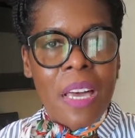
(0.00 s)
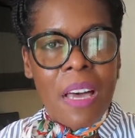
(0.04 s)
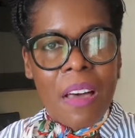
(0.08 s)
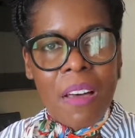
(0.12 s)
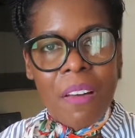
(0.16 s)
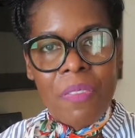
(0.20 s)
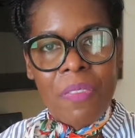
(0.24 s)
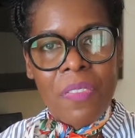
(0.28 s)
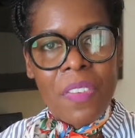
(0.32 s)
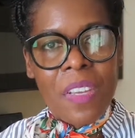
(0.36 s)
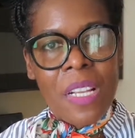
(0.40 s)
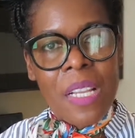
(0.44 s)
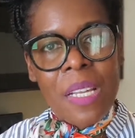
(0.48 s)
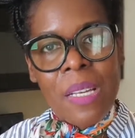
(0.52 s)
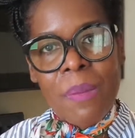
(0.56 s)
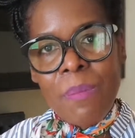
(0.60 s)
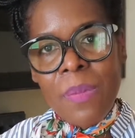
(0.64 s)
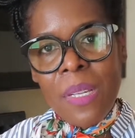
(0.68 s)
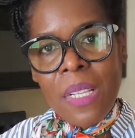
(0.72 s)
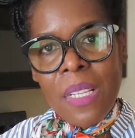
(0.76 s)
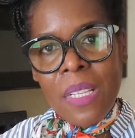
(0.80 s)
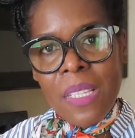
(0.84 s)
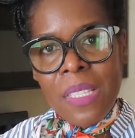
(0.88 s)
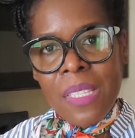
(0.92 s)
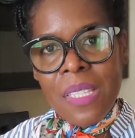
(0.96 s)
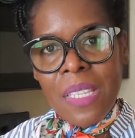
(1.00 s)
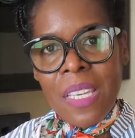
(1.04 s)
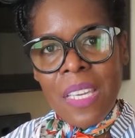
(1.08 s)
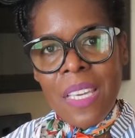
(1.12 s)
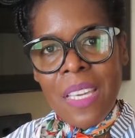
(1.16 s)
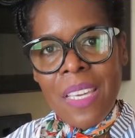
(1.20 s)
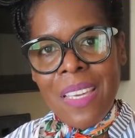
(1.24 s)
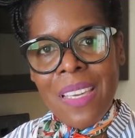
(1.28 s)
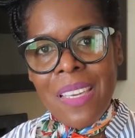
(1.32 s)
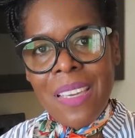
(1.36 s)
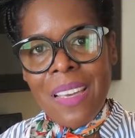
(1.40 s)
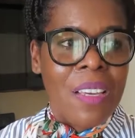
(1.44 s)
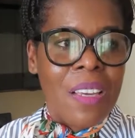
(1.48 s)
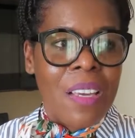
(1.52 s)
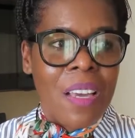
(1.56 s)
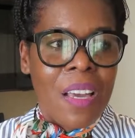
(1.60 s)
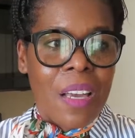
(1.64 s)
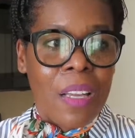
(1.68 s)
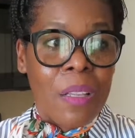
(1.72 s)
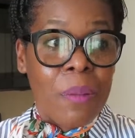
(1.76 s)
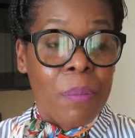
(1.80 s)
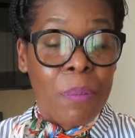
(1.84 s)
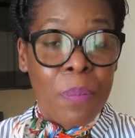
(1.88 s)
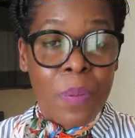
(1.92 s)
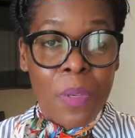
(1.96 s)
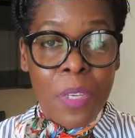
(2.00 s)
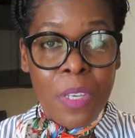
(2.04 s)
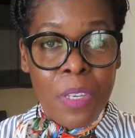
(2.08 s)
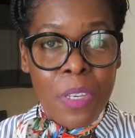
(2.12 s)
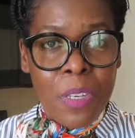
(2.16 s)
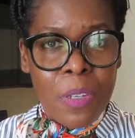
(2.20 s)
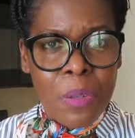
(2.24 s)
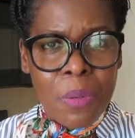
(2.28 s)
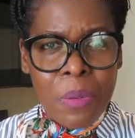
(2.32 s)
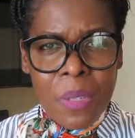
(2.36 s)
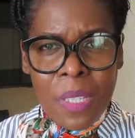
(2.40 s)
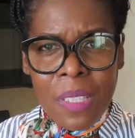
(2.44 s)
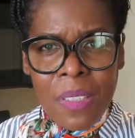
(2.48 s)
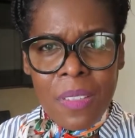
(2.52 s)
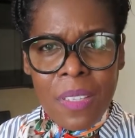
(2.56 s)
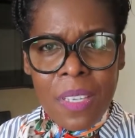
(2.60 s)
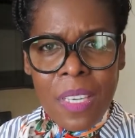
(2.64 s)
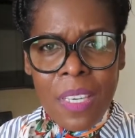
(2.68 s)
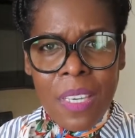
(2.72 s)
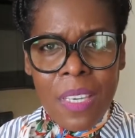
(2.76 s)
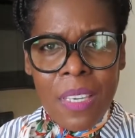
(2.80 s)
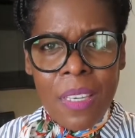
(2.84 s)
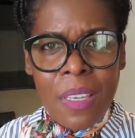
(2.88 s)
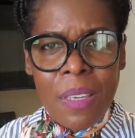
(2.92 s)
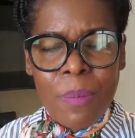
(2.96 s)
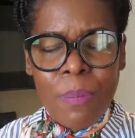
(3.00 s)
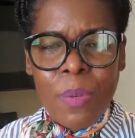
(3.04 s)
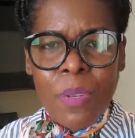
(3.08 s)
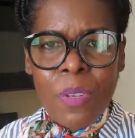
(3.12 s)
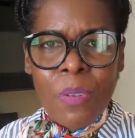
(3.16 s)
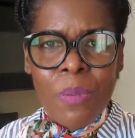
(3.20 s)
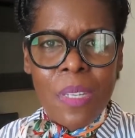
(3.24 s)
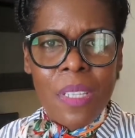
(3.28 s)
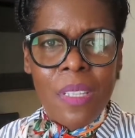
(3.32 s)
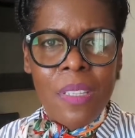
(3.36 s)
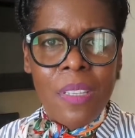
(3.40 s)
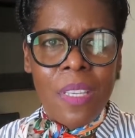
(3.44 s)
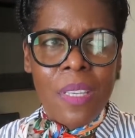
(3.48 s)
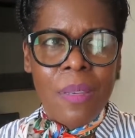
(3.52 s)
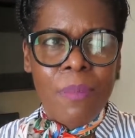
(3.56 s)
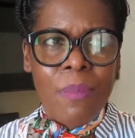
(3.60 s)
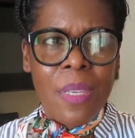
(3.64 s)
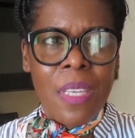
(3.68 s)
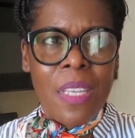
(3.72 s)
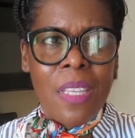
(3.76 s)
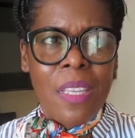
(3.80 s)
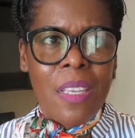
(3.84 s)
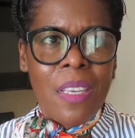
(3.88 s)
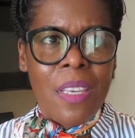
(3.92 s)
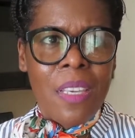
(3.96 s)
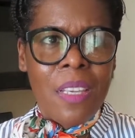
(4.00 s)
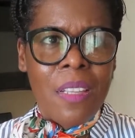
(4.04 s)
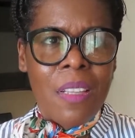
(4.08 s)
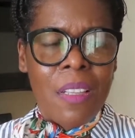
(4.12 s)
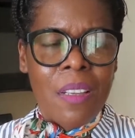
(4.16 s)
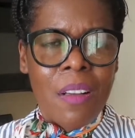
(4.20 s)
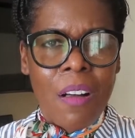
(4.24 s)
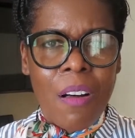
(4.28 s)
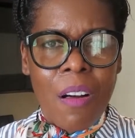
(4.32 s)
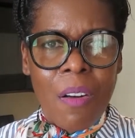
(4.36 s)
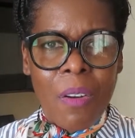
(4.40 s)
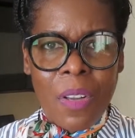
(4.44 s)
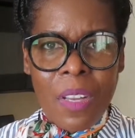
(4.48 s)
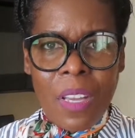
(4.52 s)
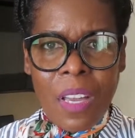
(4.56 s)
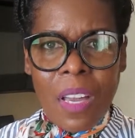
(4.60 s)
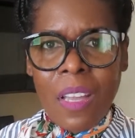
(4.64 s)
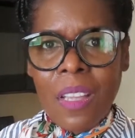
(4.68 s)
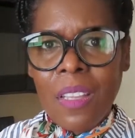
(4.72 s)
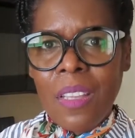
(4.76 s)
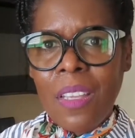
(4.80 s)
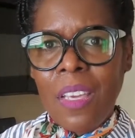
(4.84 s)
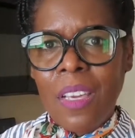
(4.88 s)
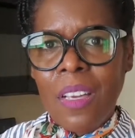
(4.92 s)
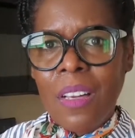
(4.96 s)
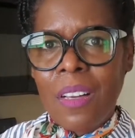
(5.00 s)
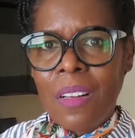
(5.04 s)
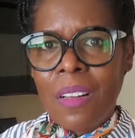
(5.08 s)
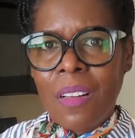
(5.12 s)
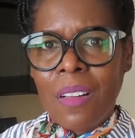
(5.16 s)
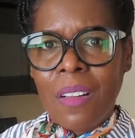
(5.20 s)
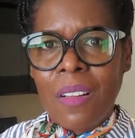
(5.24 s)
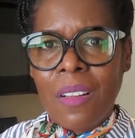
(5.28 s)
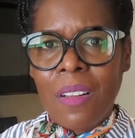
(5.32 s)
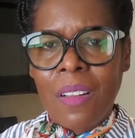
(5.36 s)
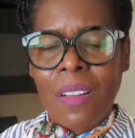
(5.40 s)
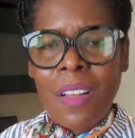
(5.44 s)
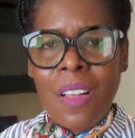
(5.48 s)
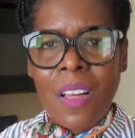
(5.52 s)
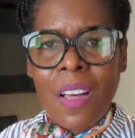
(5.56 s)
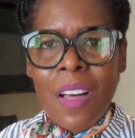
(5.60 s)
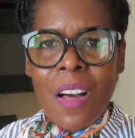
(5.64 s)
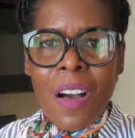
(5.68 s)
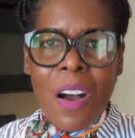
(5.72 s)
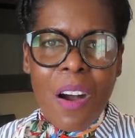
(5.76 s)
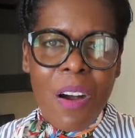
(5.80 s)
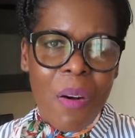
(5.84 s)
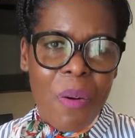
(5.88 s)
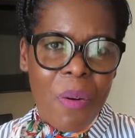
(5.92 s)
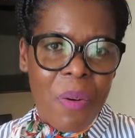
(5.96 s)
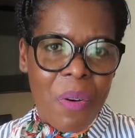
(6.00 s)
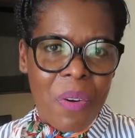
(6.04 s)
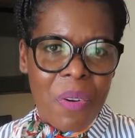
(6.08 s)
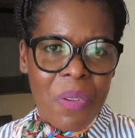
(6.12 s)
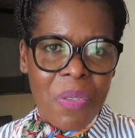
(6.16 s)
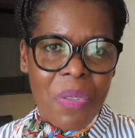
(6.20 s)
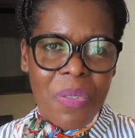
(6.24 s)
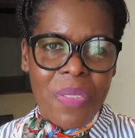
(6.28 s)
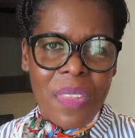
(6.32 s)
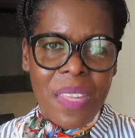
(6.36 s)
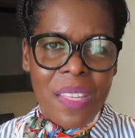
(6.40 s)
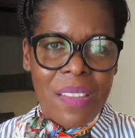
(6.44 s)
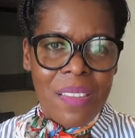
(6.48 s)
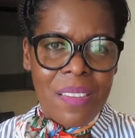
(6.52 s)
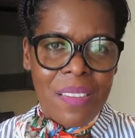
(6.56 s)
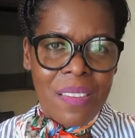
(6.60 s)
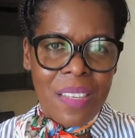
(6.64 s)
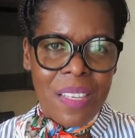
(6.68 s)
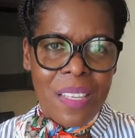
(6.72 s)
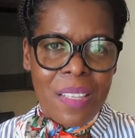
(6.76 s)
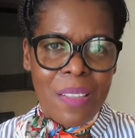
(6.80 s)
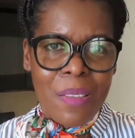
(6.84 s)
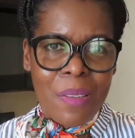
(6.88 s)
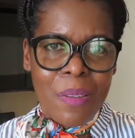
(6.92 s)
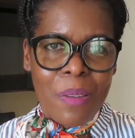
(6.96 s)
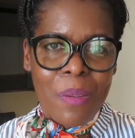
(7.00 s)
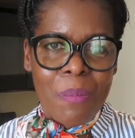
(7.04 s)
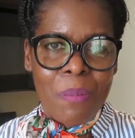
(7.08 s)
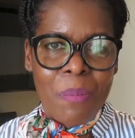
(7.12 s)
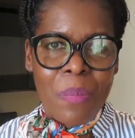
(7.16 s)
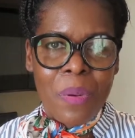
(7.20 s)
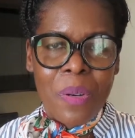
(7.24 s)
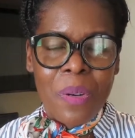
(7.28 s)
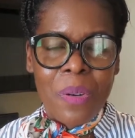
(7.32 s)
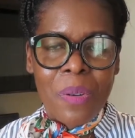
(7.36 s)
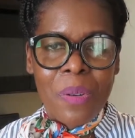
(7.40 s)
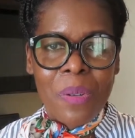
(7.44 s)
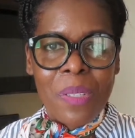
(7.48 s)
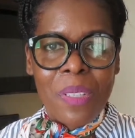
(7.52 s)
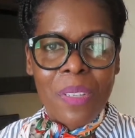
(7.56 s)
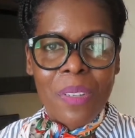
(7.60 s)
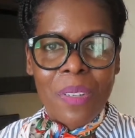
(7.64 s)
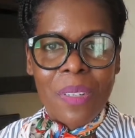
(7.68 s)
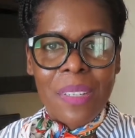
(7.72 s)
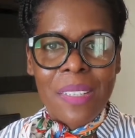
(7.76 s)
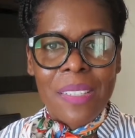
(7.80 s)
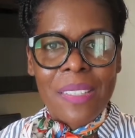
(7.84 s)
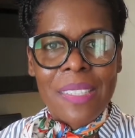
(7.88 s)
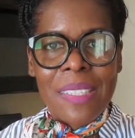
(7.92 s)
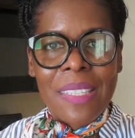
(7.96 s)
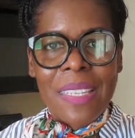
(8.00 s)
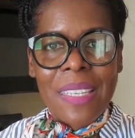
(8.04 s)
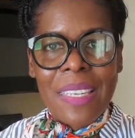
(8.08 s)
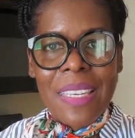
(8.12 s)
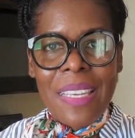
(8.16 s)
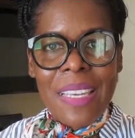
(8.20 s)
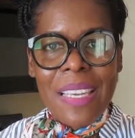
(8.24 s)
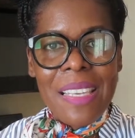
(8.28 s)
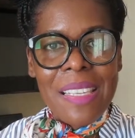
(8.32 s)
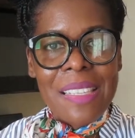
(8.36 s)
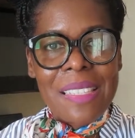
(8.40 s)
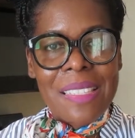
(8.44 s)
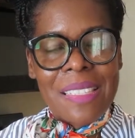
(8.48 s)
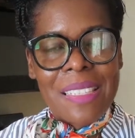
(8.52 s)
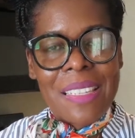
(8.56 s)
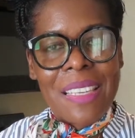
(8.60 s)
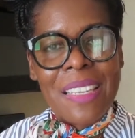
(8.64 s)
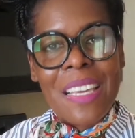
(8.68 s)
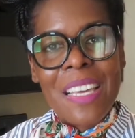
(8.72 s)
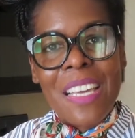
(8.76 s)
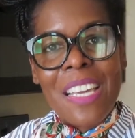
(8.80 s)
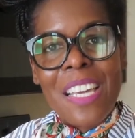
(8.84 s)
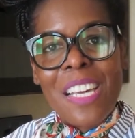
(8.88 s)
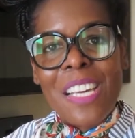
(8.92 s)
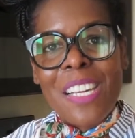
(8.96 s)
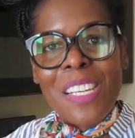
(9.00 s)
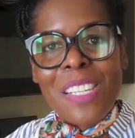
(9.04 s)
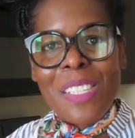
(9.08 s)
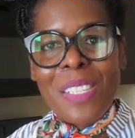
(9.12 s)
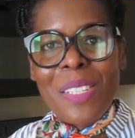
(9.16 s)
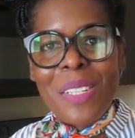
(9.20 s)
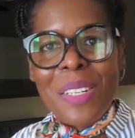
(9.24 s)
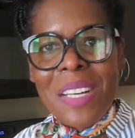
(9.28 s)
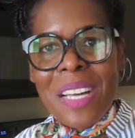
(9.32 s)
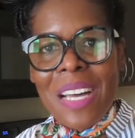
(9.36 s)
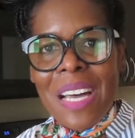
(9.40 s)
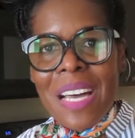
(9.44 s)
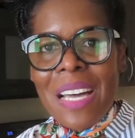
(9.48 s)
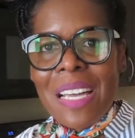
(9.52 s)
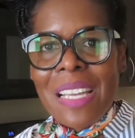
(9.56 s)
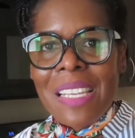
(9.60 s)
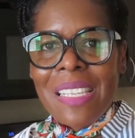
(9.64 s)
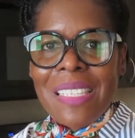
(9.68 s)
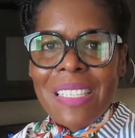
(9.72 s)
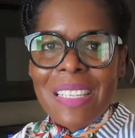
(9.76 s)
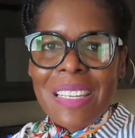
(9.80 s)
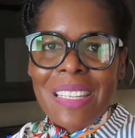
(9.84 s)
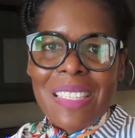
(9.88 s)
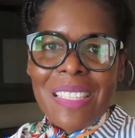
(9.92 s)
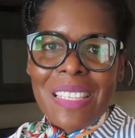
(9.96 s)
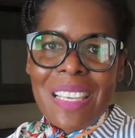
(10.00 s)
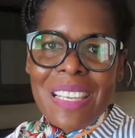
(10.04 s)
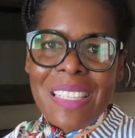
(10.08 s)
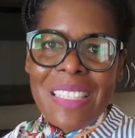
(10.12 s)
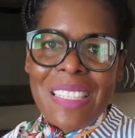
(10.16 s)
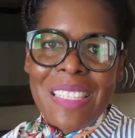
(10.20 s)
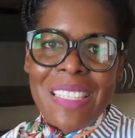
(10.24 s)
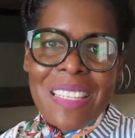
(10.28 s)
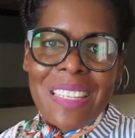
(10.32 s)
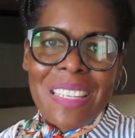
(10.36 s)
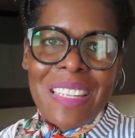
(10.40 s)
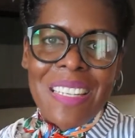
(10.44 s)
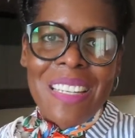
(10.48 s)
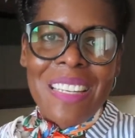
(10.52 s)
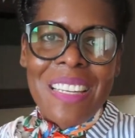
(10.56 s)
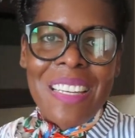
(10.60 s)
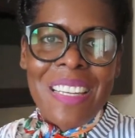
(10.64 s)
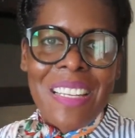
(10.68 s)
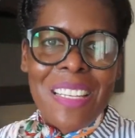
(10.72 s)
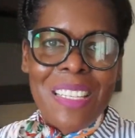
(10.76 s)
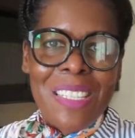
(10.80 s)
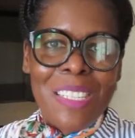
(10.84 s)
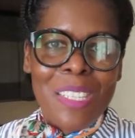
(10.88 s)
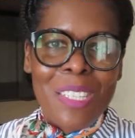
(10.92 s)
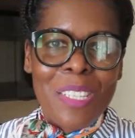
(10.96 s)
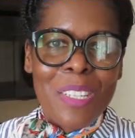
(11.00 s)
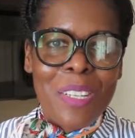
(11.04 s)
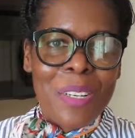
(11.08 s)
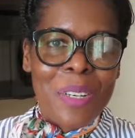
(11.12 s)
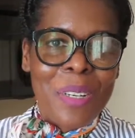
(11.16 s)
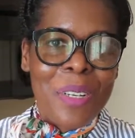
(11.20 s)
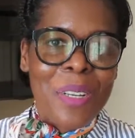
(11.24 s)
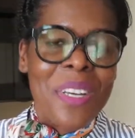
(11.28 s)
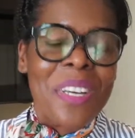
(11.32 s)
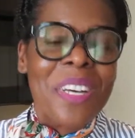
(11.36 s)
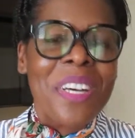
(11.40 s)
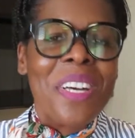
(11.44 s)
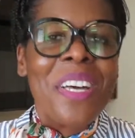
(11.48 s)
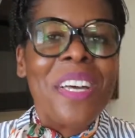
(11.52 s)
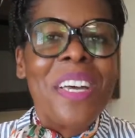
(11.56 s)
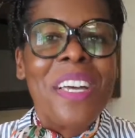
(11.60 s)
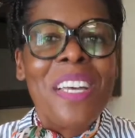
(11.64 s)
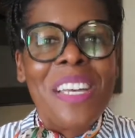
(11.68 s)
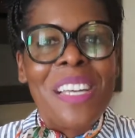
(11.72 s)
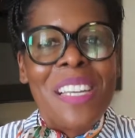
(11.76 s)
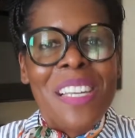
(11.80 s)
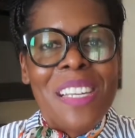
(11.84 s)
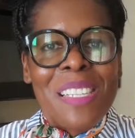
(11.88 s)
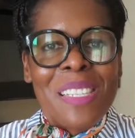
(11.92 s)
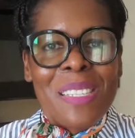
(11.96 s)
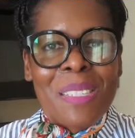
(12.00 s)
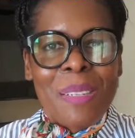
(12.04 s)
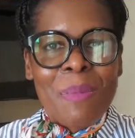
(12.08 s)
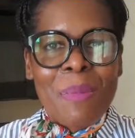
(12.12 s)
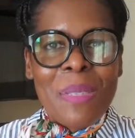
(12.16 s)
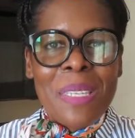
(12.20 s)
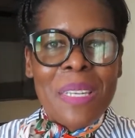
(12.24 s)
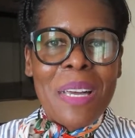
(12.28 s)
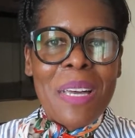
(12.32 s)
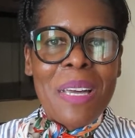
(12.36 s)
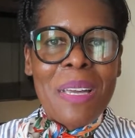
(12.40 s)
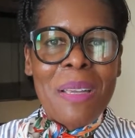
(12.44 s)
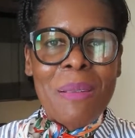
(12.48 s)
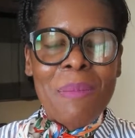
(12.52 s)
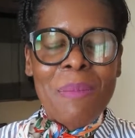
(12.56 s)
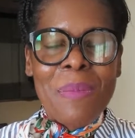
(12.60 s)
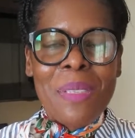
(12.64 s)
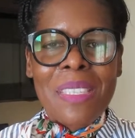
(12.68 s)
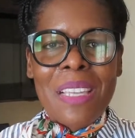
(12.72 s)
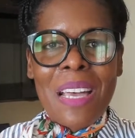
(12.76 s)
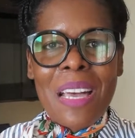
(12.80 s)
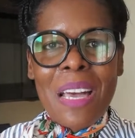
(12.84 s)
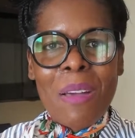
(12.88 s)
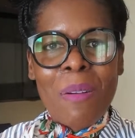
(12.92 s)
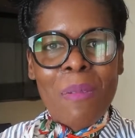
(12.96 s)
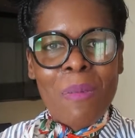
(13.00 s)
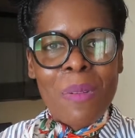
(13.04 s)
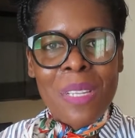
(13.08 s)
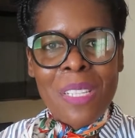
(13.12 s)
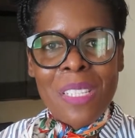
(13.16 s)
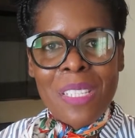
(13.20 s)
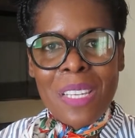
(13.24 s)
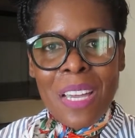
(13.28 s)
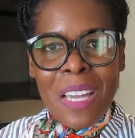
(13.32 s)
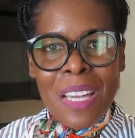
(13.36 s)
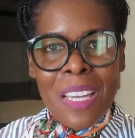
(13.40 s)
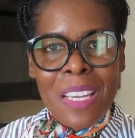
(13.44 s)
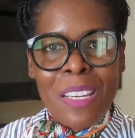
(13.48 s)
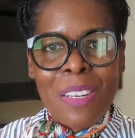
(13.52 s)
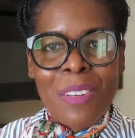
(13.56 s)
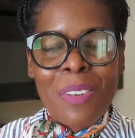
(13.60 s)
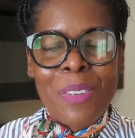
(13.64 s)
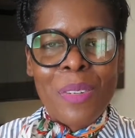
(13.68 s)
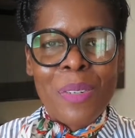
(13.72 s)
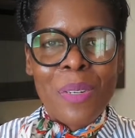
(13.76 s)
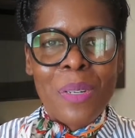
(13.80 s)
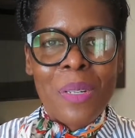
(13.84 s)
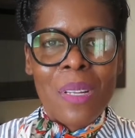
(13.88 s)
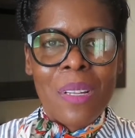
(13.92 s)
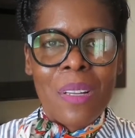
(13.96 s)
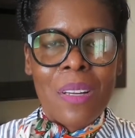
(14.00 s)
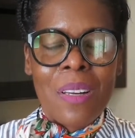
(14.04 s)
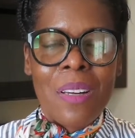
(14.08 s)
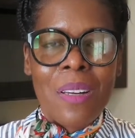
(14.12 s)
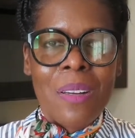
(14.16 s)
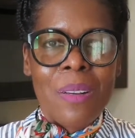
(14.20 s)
availability and purity. Purity meaning organic, or how authentic the product is. So guys, let's get started. So sometimes I wish I could